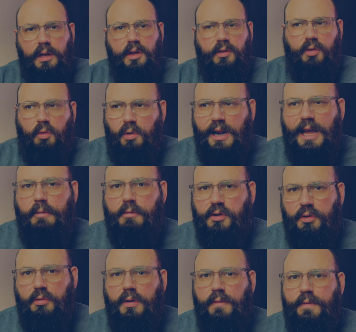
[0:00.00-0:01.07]
So what I would
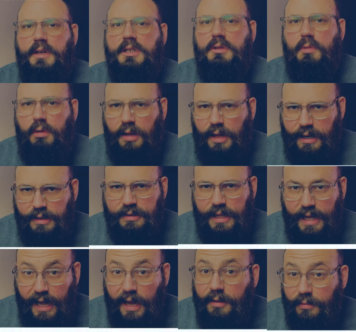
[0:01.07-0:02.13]
do to visualize
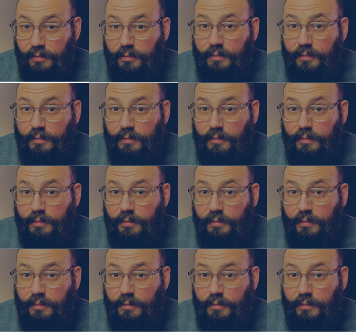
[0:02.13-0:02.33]
that